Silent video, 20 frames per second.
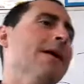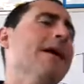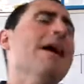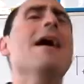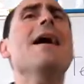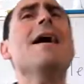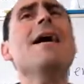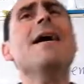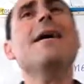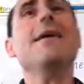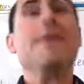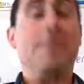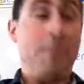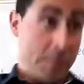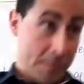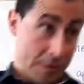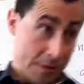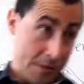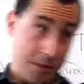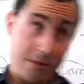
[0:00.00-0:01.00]
hey,
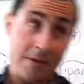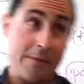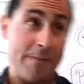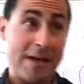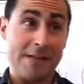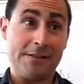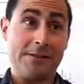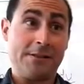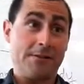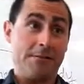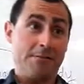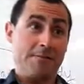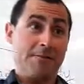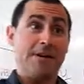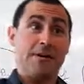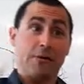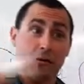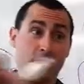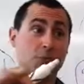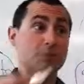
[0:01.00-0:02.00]
this is the best. They're
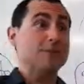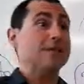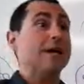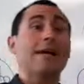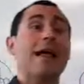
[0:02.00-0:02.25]
going to start